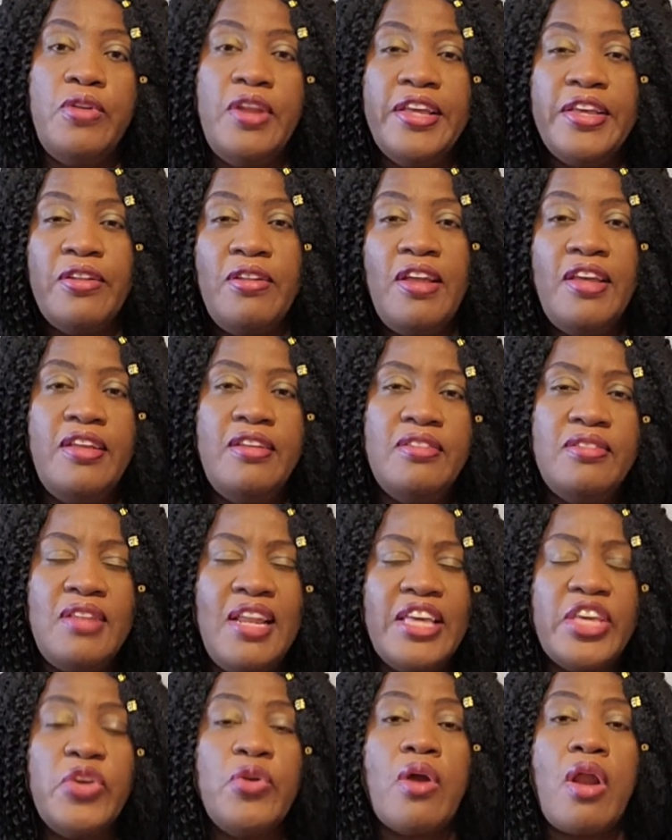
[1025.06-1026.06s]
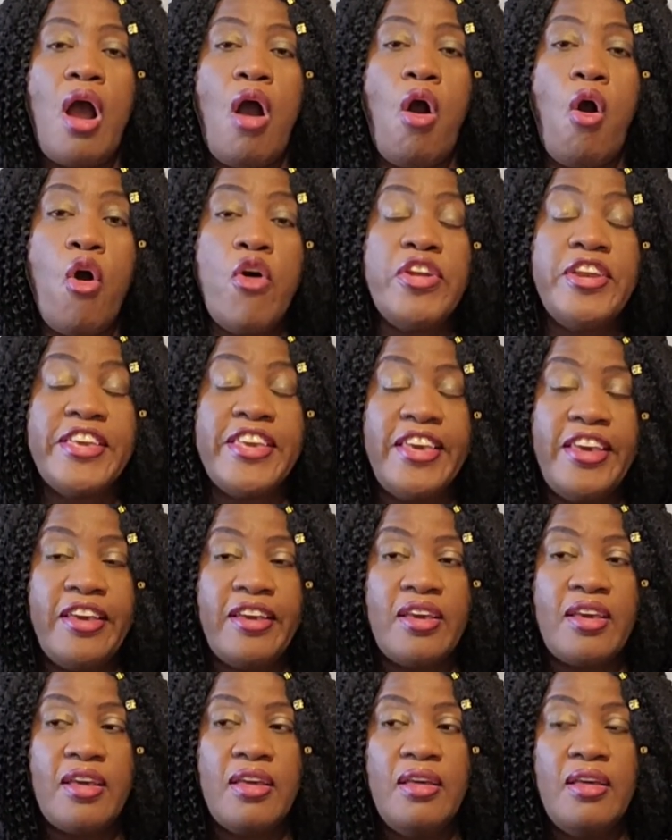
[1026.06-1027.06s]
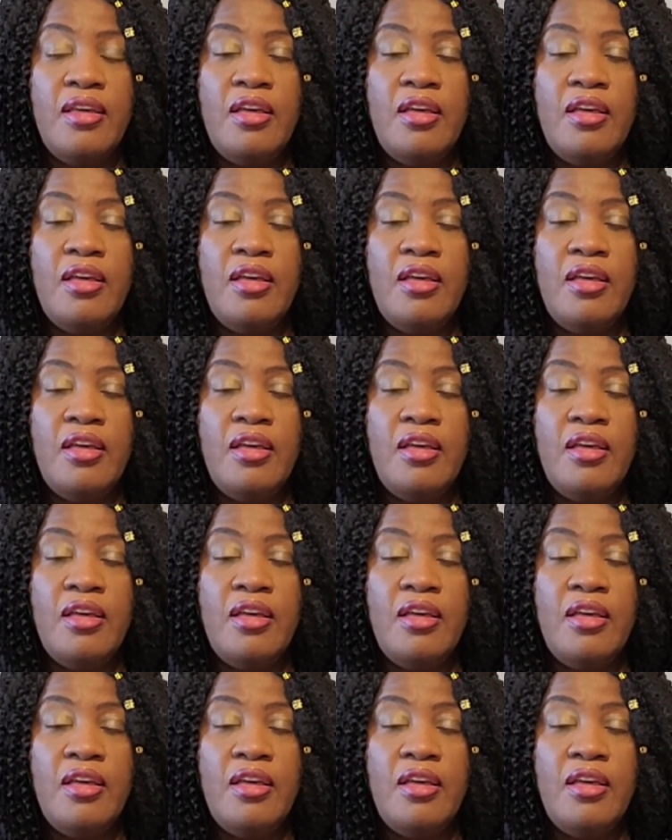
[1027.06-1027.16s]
it's like you're a hot cake.